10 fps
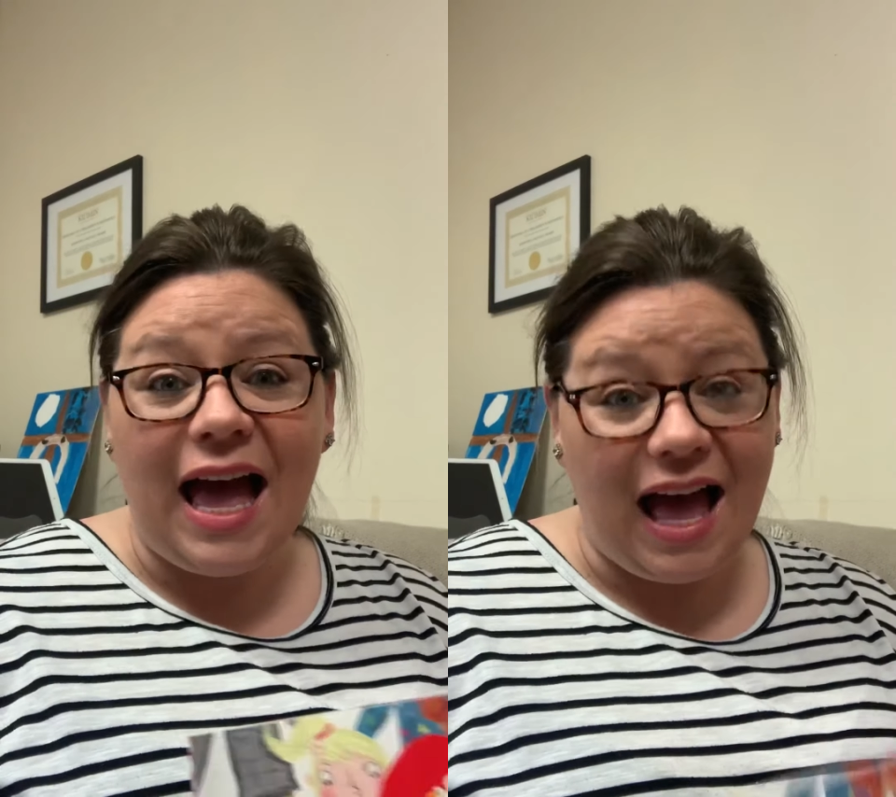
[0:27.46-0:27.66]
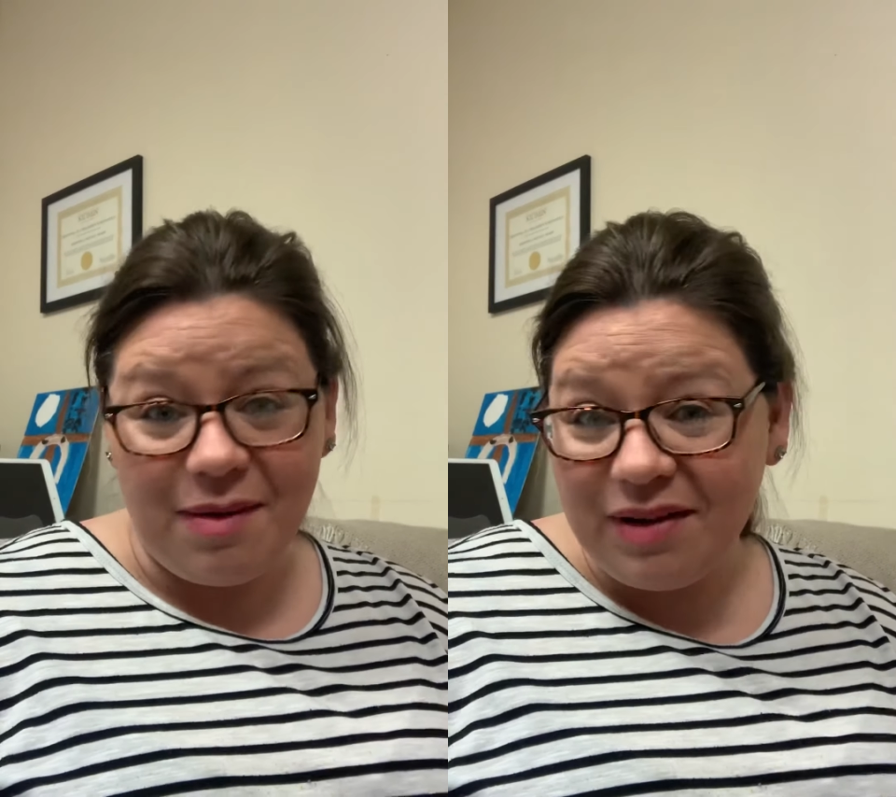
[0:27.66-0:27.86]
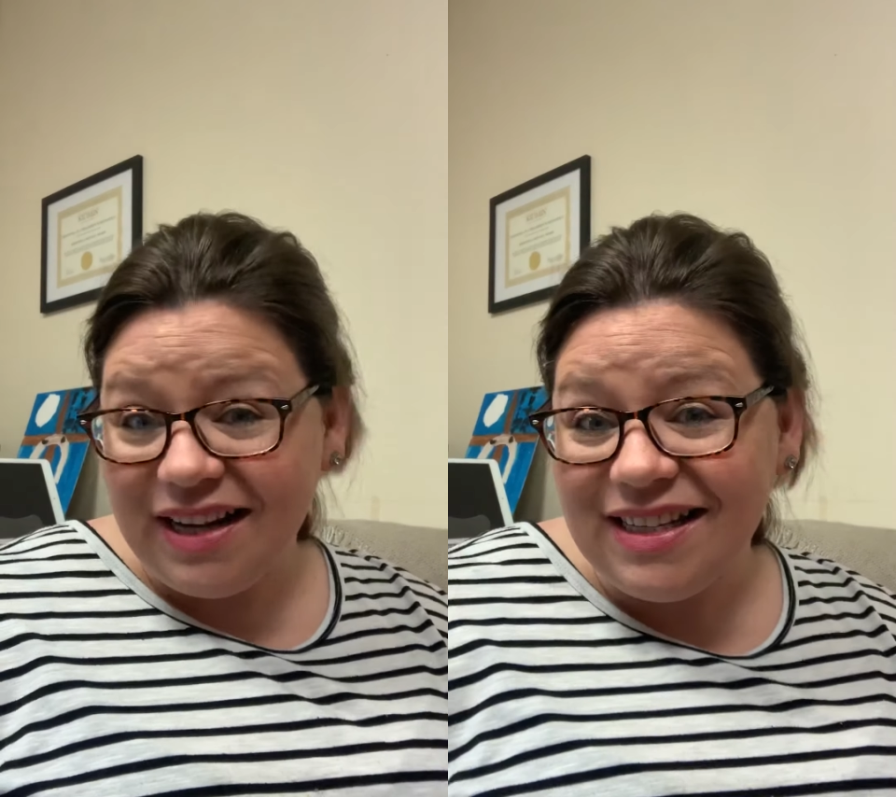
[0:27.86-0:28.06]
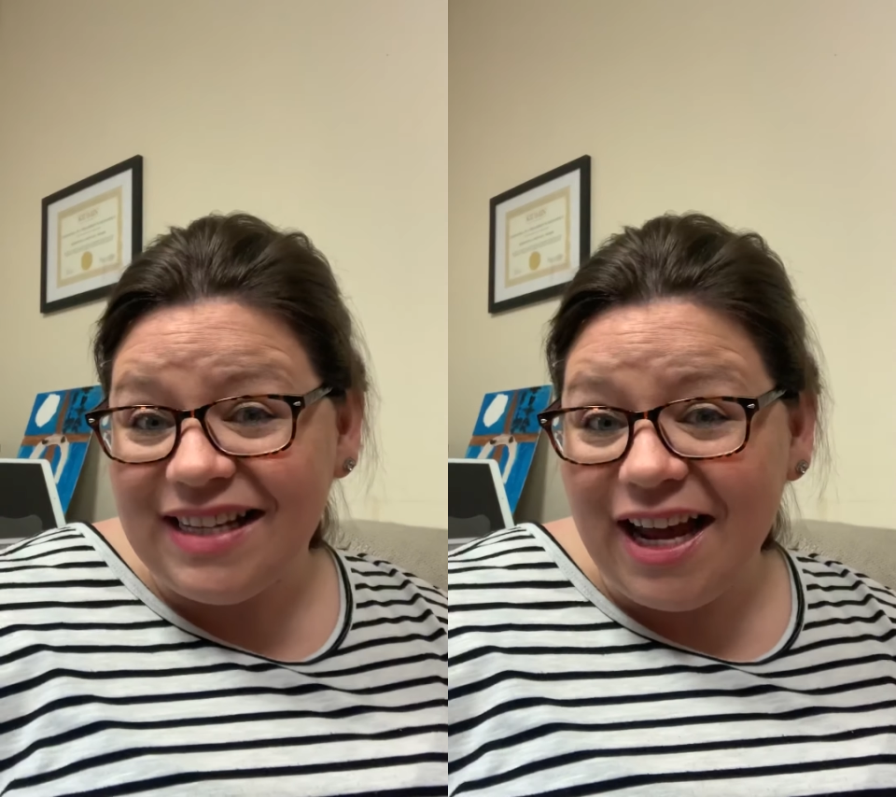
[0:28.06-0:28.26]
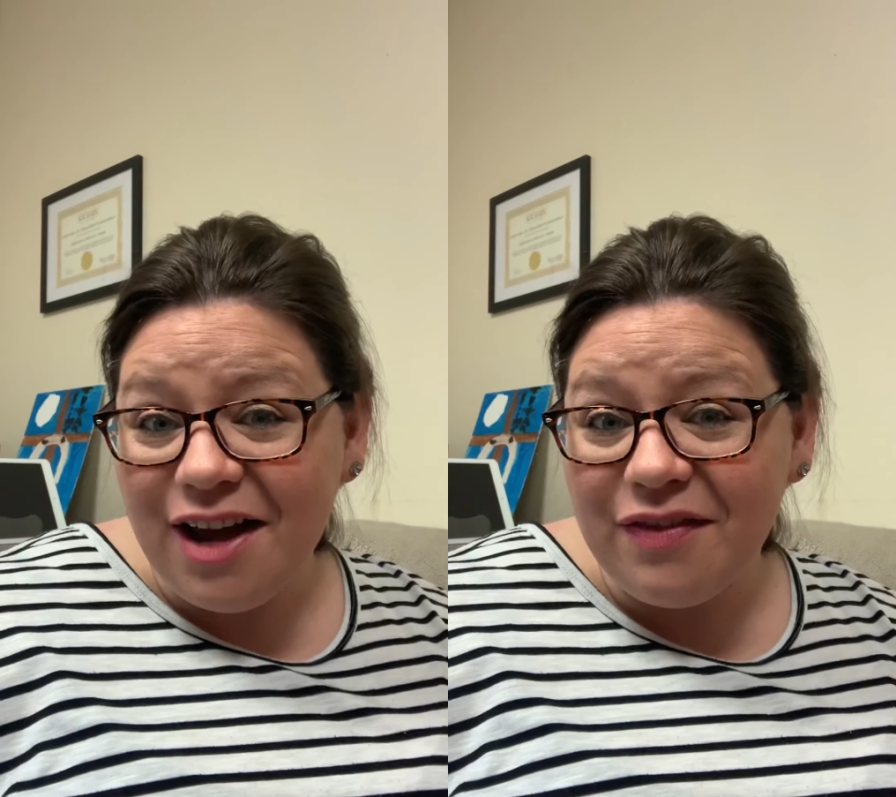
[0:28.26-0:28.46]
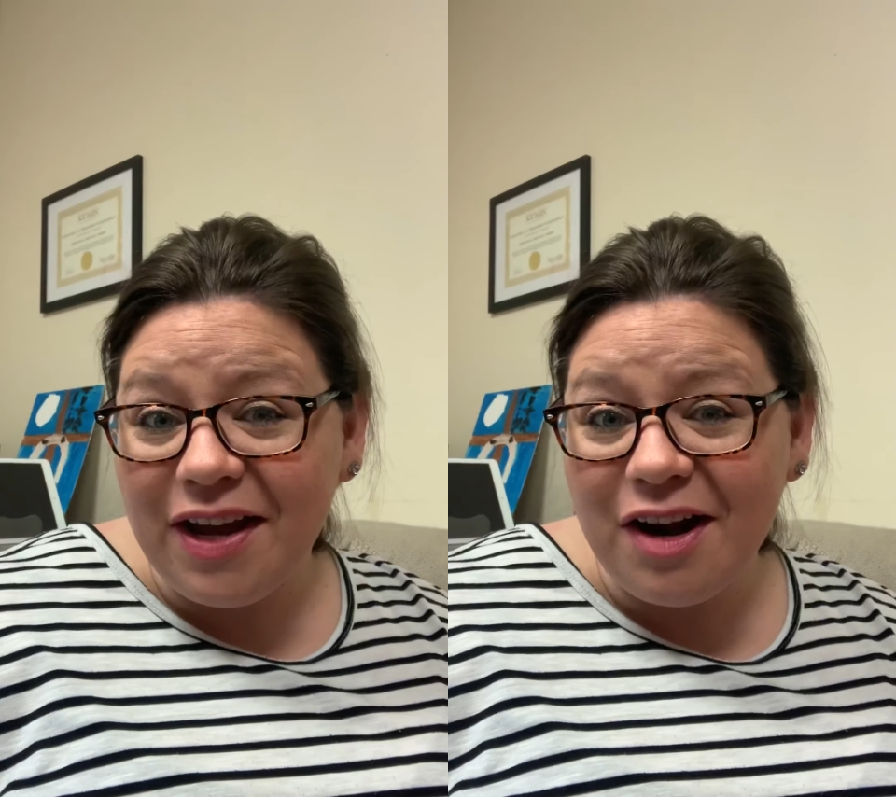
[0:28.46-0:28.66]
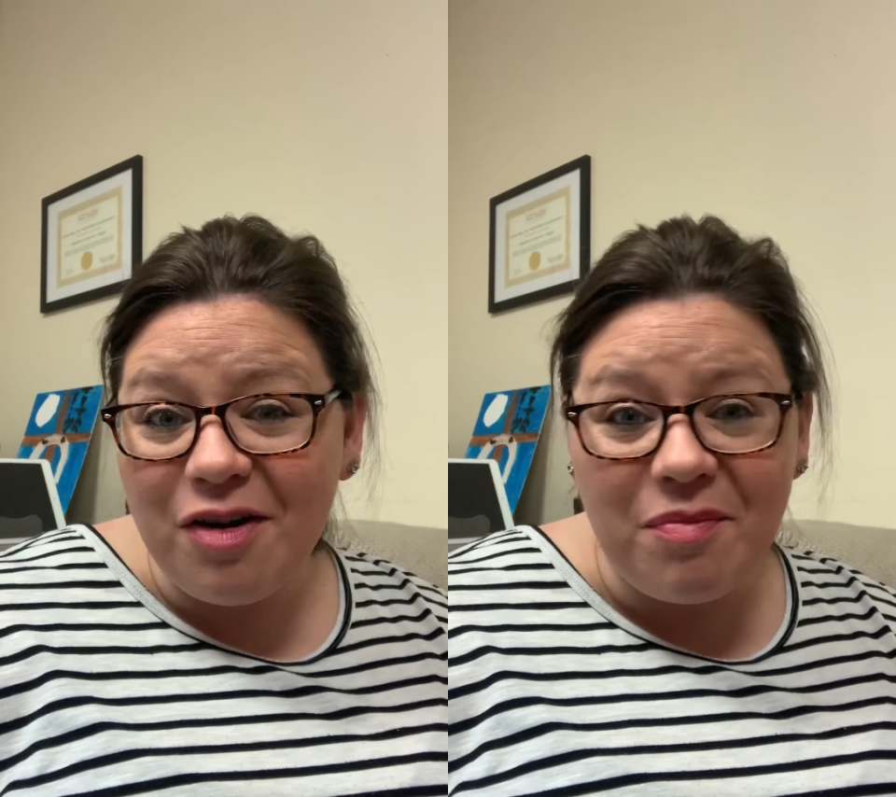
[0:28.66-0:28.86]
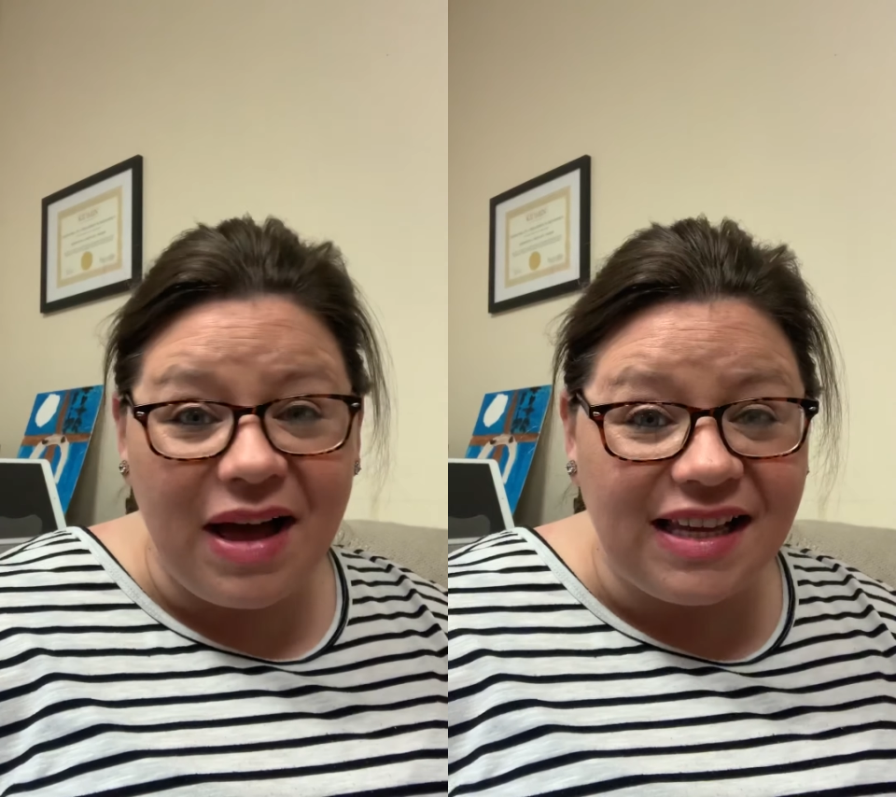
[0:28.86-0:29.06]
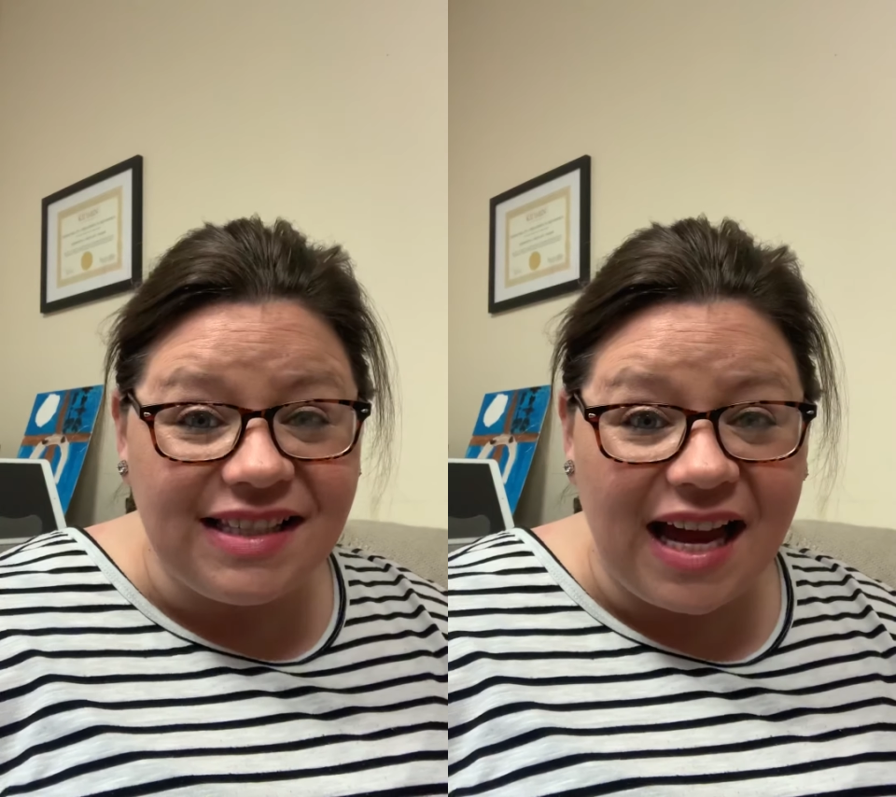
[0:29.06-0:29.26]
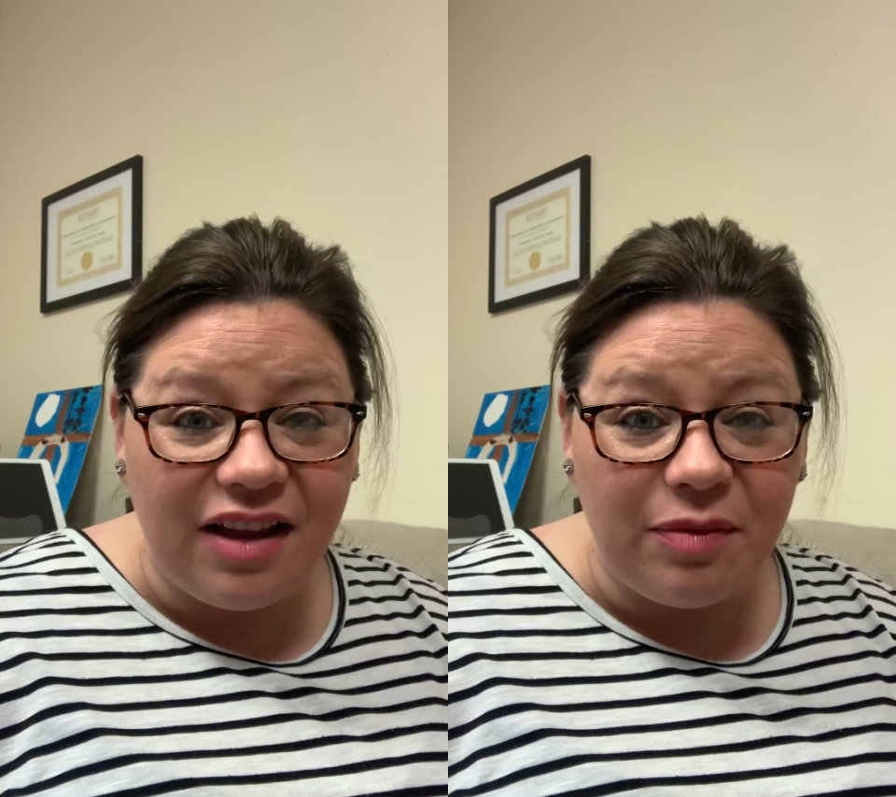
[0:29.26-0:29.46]
I'm going to stay over here on my
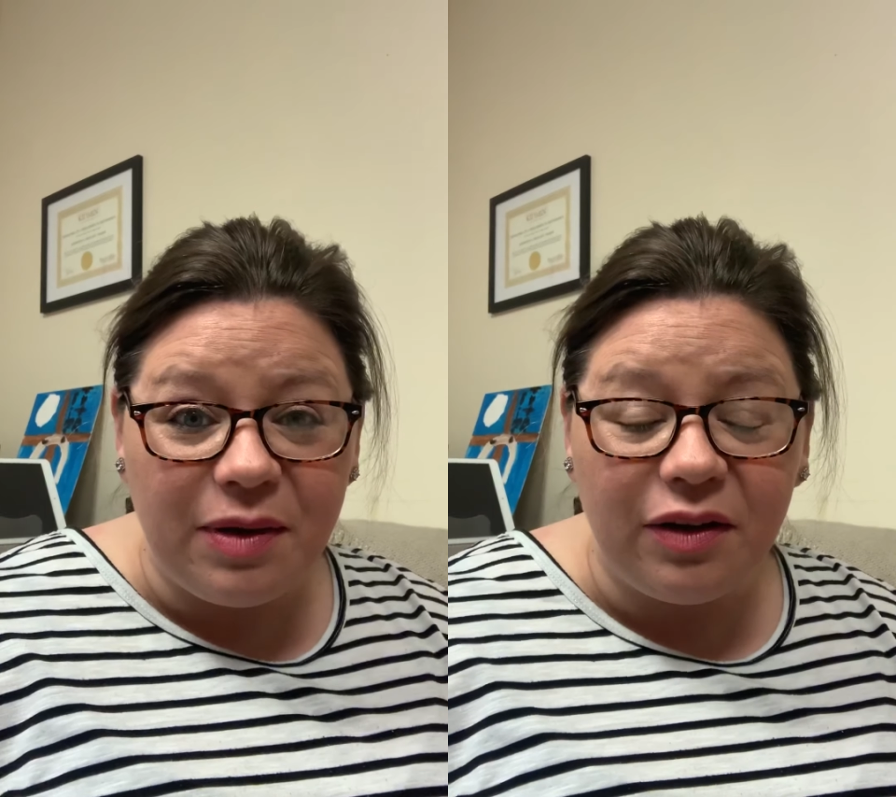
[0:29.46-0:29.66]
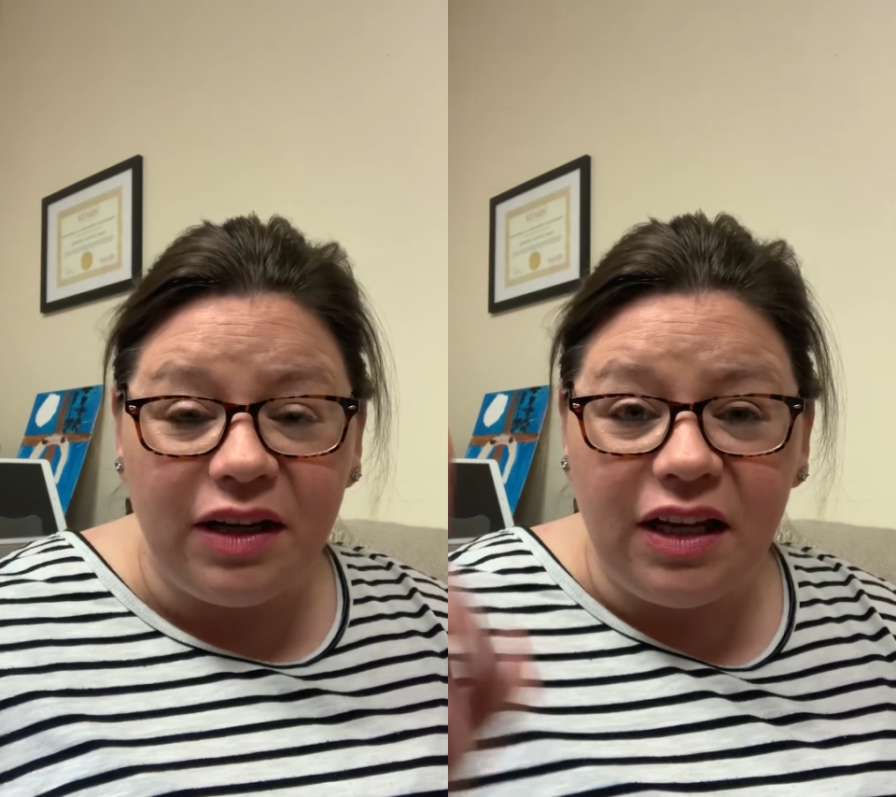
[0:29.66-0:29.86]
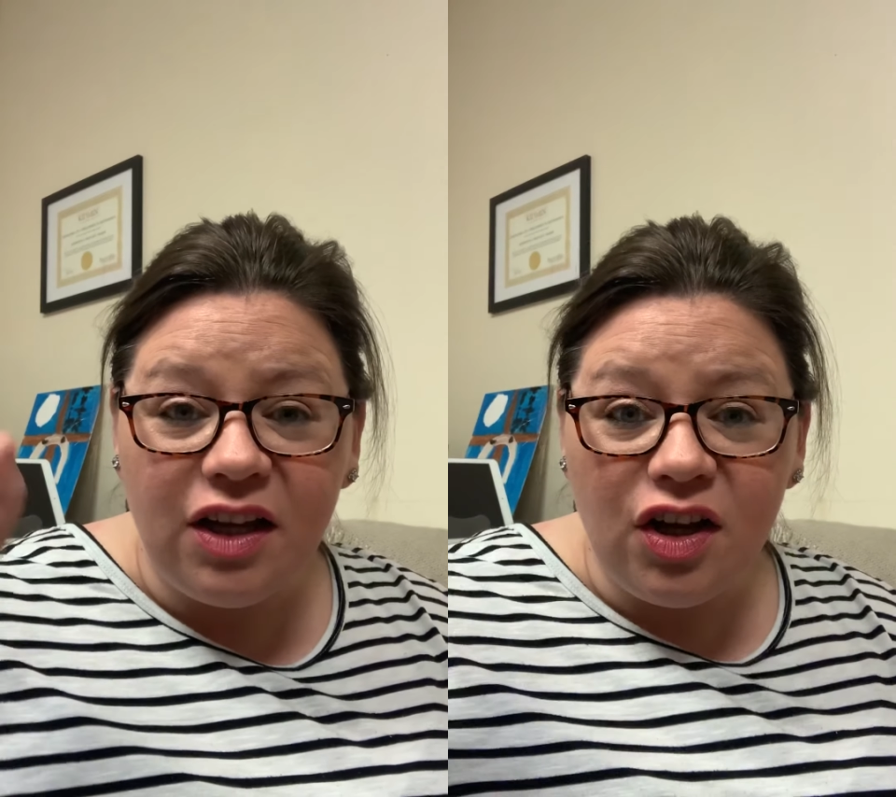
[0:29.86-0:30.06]
side of the building